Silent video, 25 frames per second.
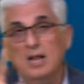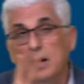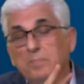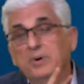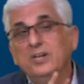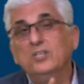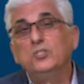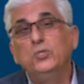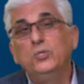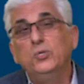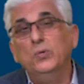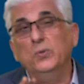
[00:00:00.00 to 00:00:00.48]

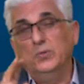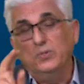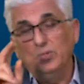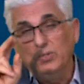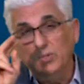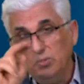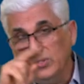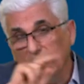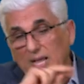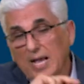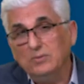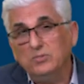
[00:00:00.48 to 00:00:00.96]
Number two,
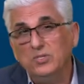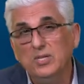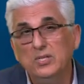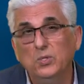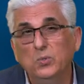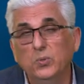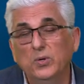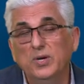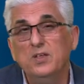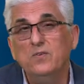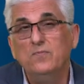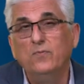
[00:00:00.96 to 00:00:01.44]

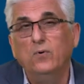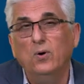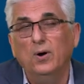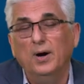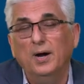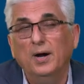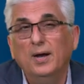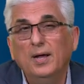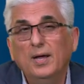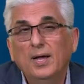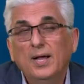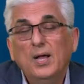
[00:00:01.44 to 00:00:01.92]

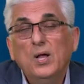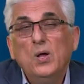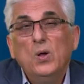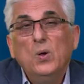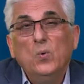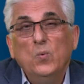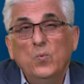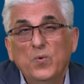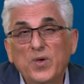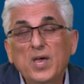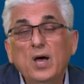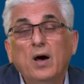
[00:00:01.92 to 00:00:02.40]
2024,
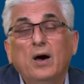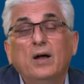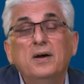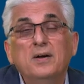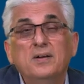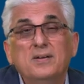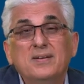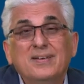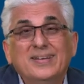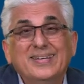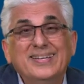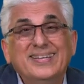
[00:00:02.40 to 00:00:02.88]
we
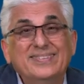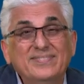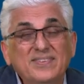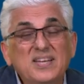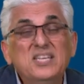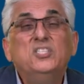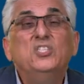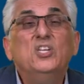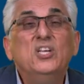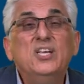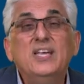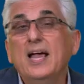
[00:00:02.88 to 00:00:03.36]
are
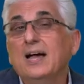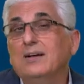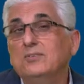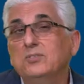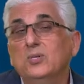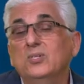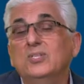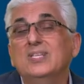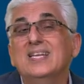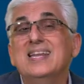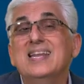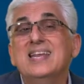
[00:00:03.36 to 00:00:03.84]
reaching
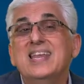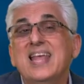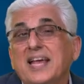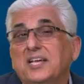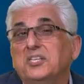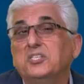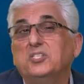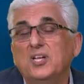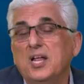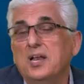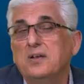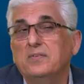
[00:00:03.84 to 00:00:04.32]
out to the
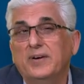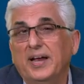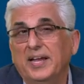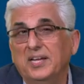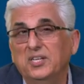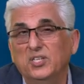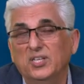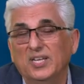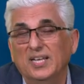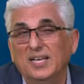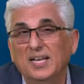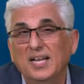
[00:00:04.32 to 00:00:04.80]
next
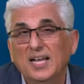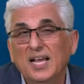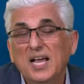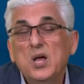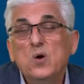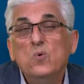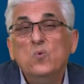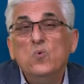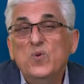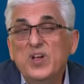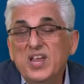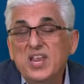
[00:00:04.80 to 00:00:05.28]
generation.
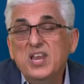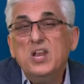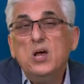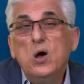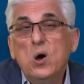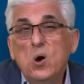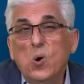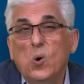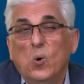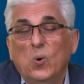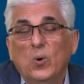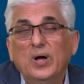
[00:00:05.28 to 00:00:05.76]
We
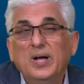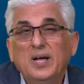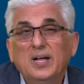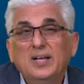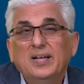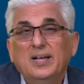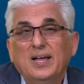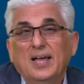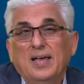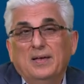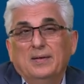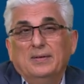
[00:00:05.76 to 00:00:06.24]
know
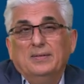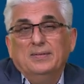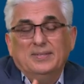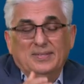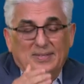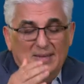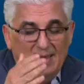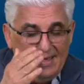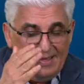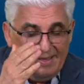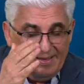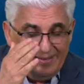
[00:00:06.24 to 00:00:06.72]

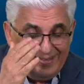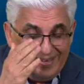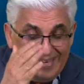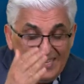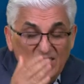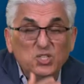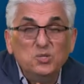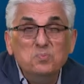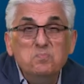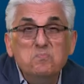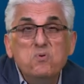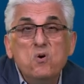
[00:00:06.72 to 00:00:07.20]
that
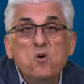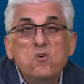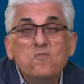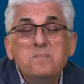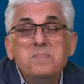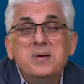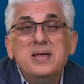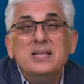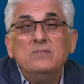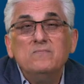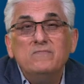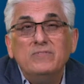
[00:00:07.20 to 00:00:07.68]
this
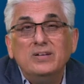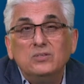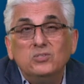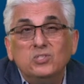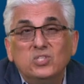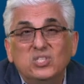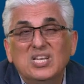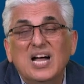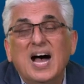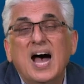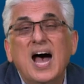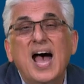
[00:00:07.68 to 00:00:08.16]
movement
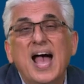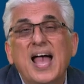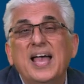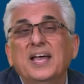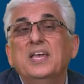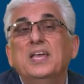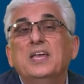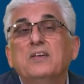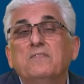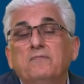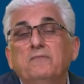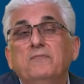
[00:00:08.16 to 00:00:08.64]
will
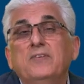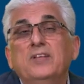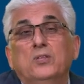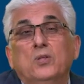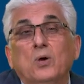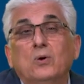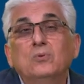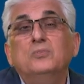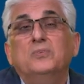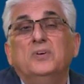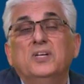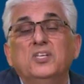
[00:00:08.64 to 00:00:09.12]
die if we
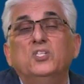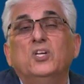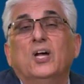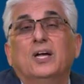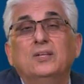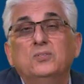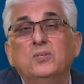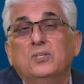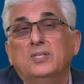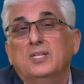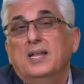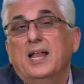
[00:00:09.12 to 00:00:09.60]
don't reach
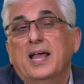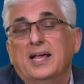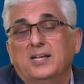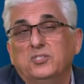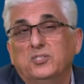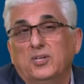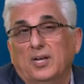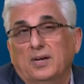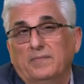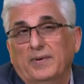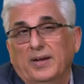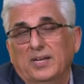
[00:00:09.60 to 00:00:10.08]
out to the
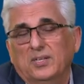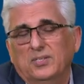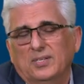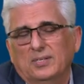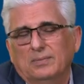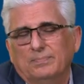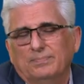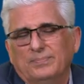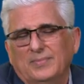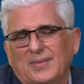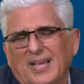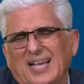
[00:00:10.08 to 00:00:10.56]
next
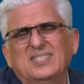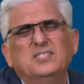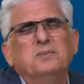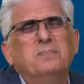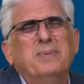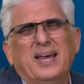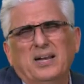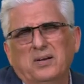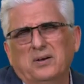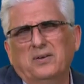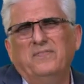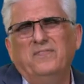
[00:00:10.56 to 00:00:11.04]
generation. As
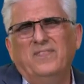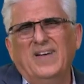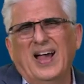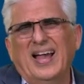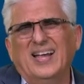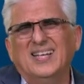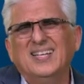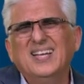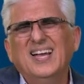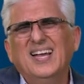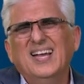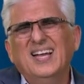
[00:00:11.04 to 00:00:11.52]
a matter of
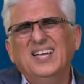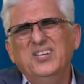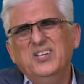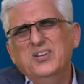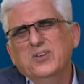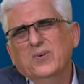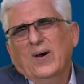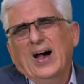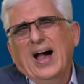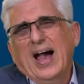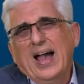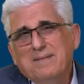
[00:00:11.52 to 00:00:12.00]
fact,
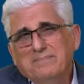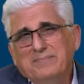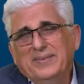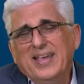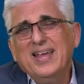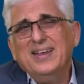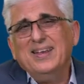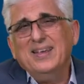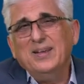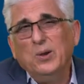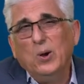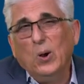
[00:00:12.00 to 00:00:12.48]
you know,
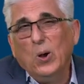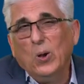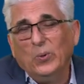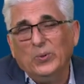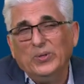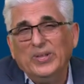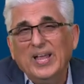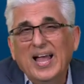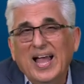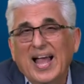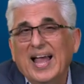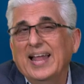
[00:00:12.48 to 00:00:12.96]
I'm getting
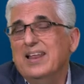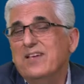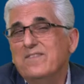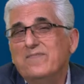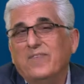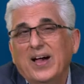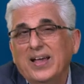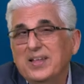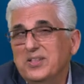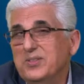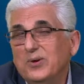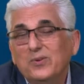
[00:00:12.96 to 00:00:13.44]
old, and
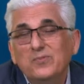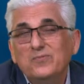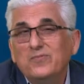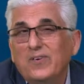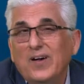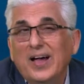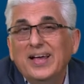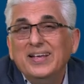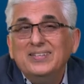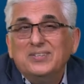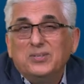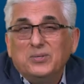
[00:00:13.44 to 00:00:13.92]
if I don't
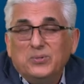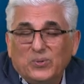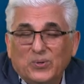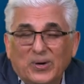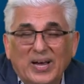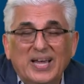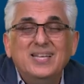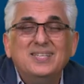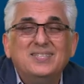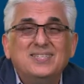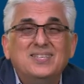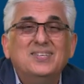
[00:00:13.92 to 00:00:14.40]
find
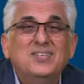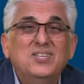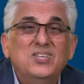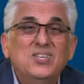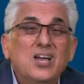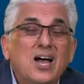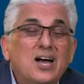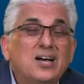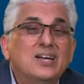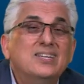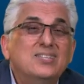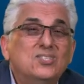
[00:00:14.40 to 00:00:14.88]
great
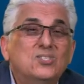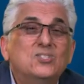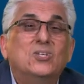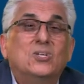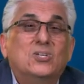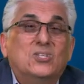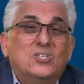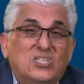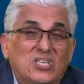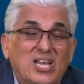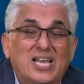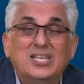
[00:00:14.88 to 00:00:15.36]
young
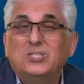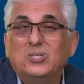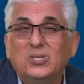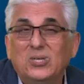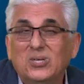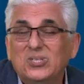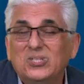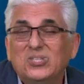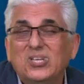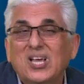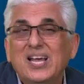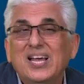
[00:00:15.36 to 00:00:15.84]

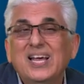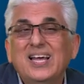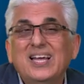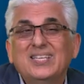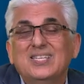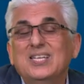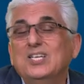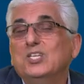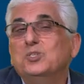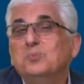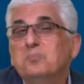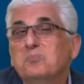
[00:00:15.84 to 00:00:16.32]
successors,
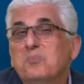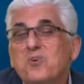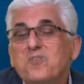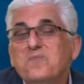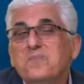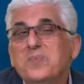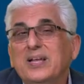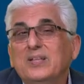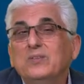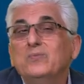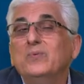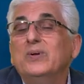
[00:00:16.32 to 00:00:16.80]
this
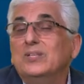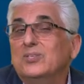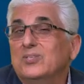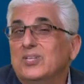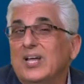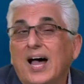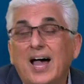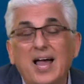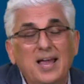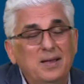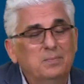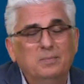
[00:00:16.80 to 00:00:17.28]
movement will
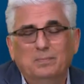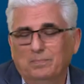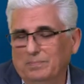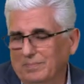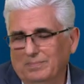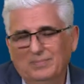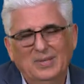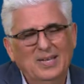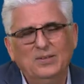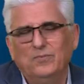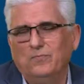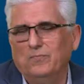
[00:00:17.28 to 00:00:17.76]
die.
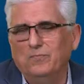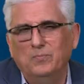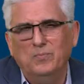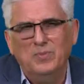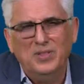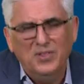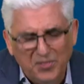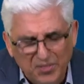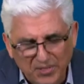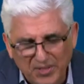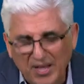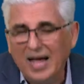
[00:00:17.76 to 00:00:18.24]
It
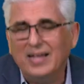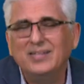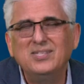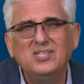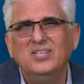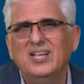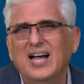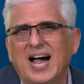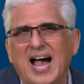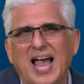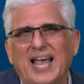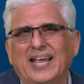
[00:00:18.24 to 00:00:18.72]
will
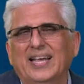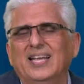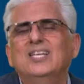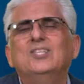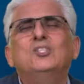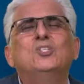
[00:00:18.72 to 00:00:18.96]
not die.